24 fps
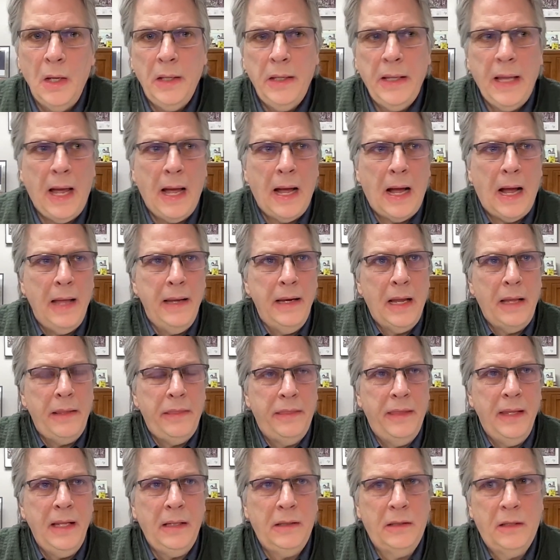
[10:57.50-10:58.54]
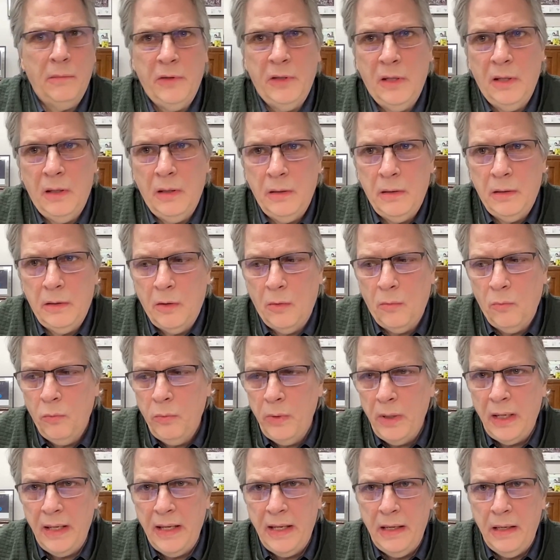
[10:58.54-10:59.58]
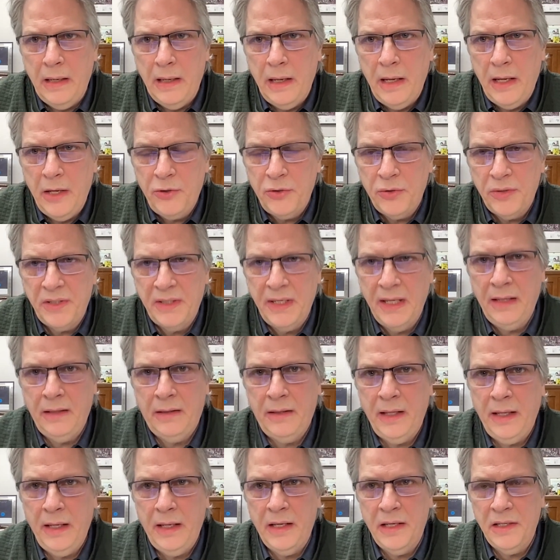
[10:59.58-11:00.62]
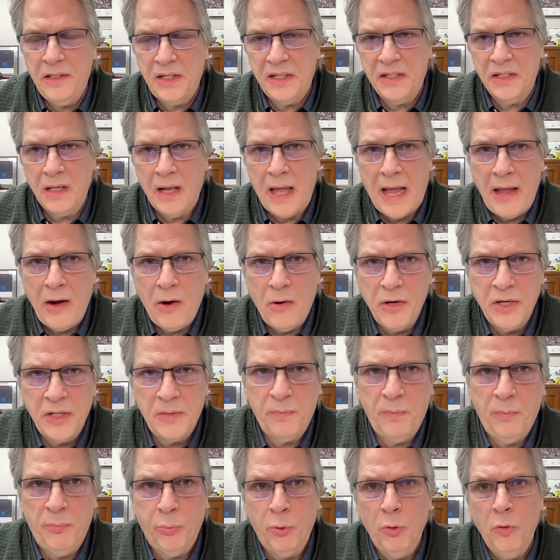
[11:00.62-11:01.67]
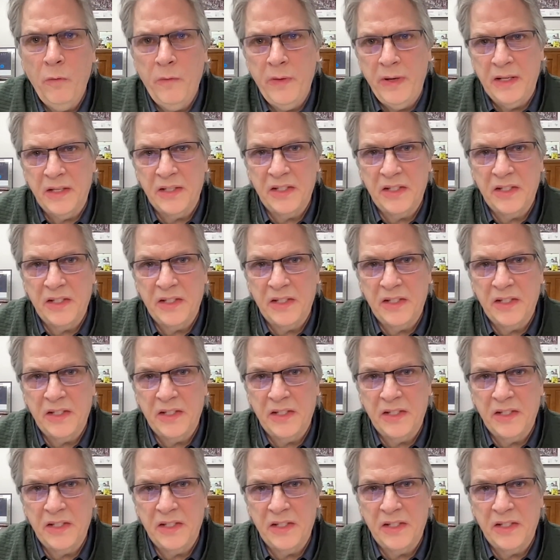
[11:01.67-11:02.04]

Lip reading: Yeah, and I think that the really interesting thing is LiDAR has proven